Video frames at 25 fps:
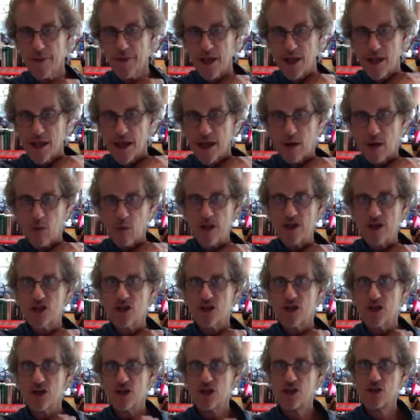I went to
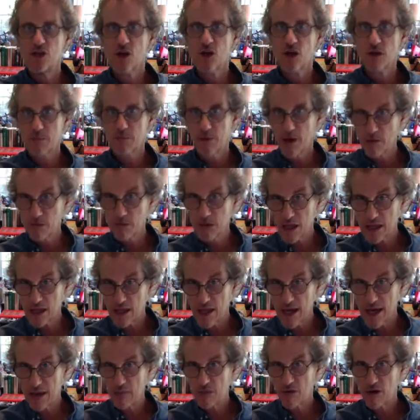the New York Public
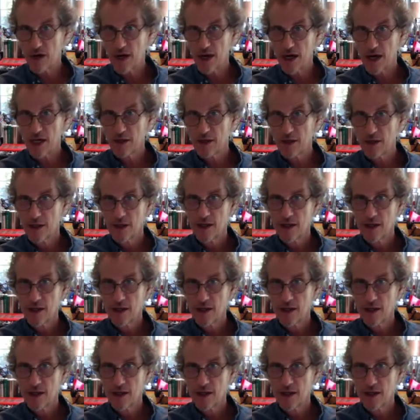Library,